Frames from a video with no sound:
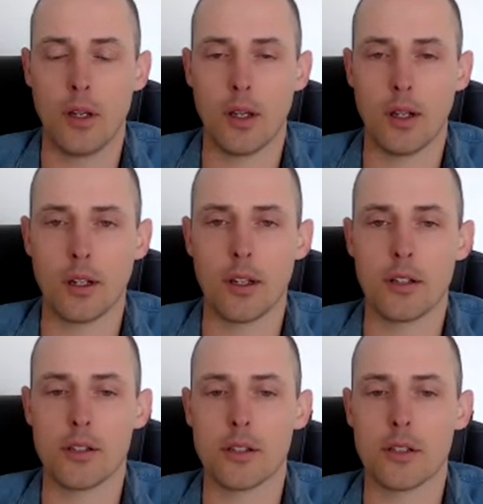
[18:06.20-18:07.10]
And
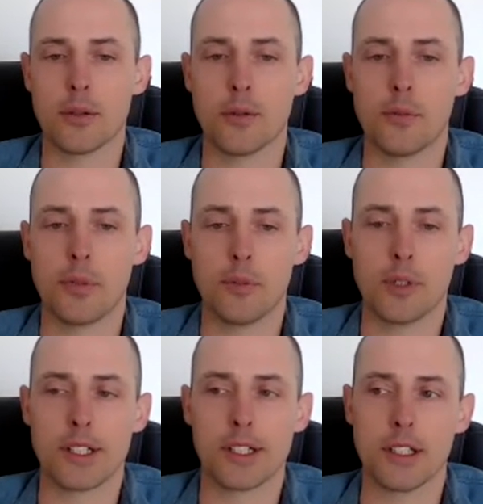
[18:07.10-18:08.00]
again, just to repeat
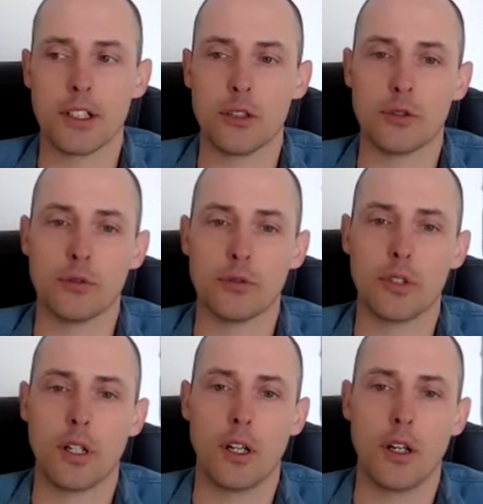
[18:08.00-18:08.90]
myself,
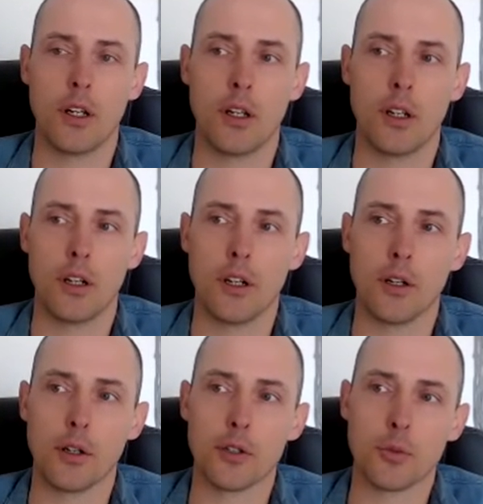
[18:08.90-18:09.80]

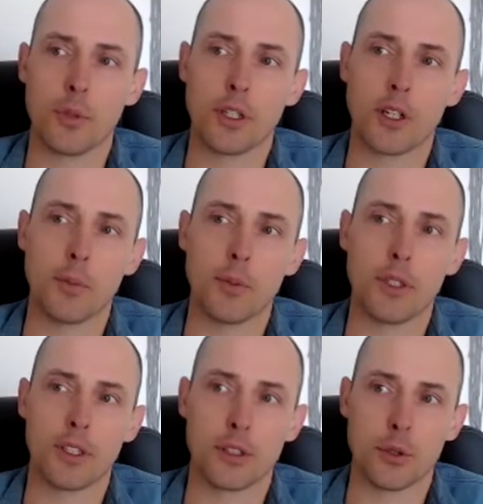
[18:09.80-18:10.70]
not to become the
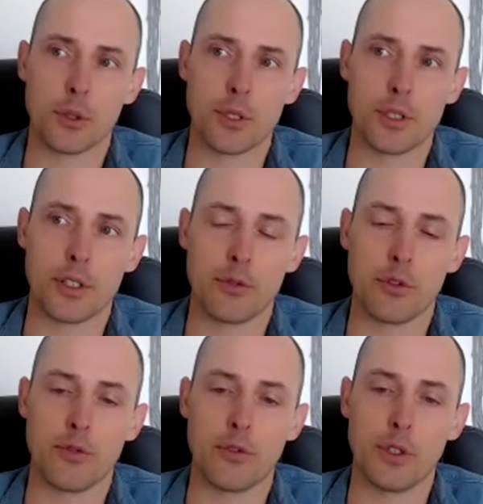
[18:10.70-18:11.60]
exhaustion. If you
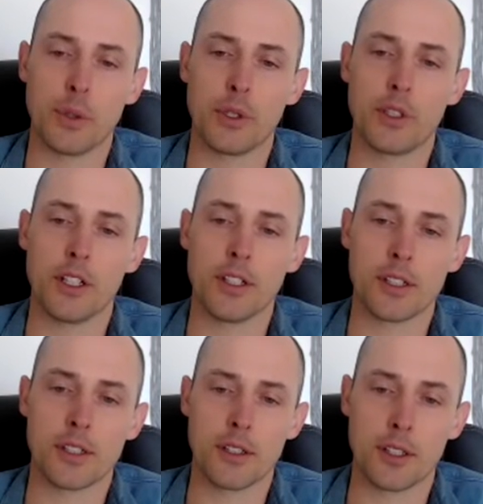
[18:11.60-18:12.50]
feel it does
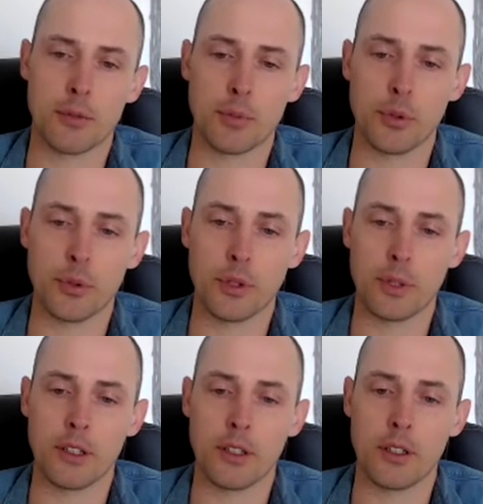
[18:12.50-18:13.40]
start to pull you
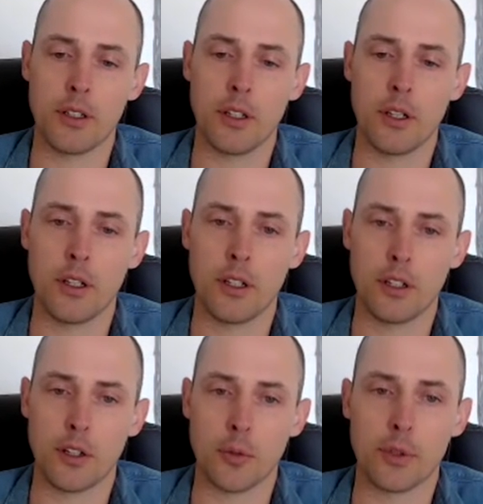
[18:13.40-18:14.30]
in,
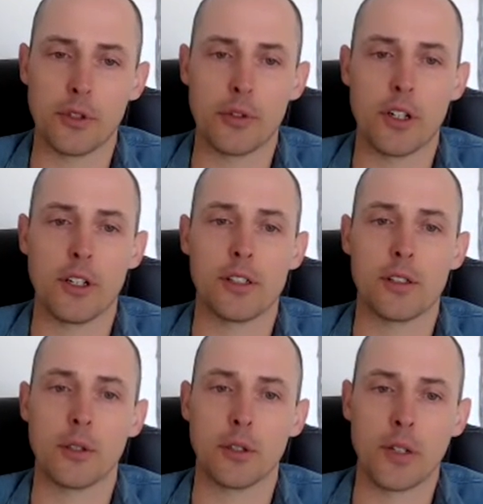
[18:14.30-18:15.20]
open your eyes,
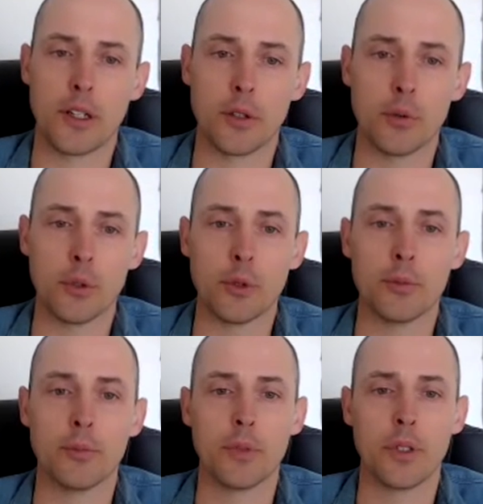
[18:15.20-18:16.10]
look around the
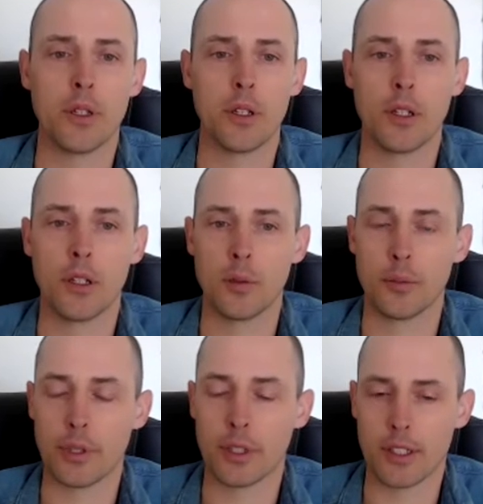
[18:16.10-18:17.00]
room,
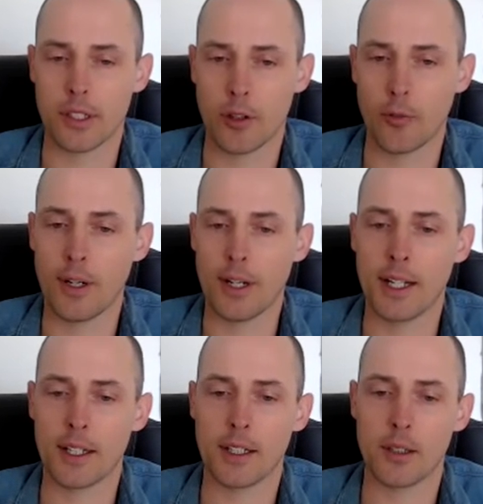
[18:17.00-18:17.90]
bring yourself
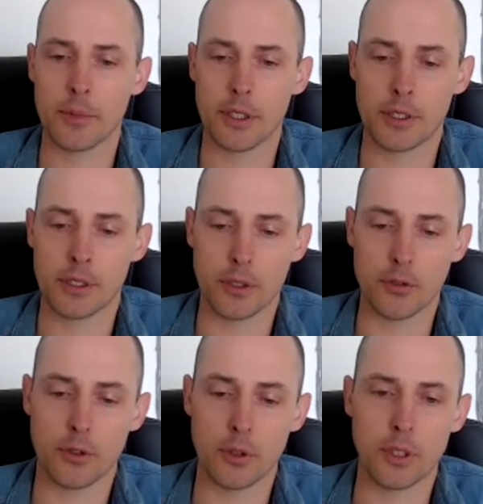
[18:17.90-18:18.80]
back, make sure to
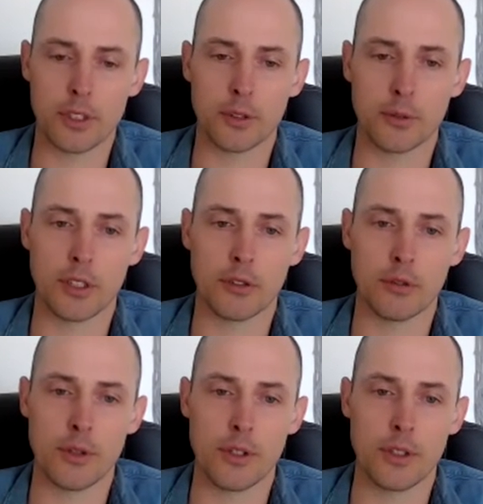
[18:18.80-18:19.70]
focus on my
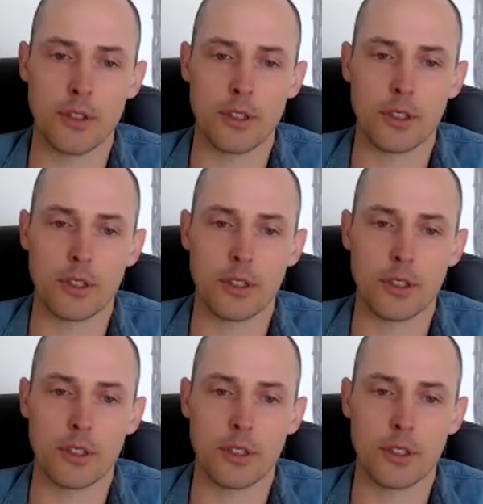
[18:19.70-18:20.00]
voice.